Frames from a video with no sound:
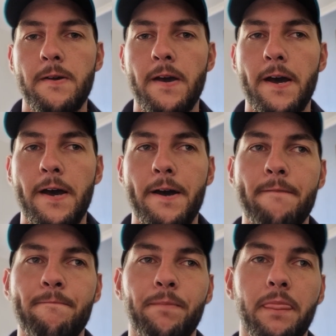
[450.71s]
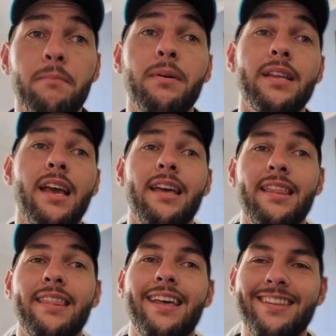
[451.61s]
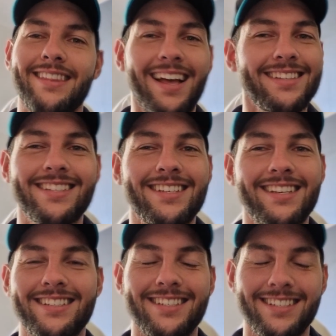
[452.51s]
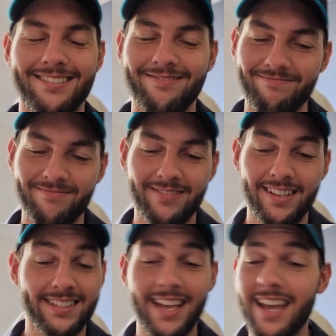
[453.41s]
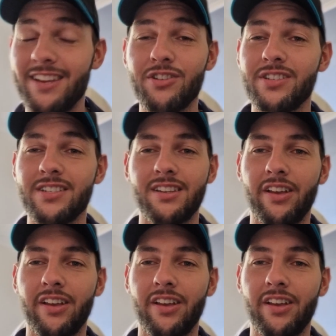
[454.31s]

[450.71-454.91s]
But yeah, it's Dan Houston.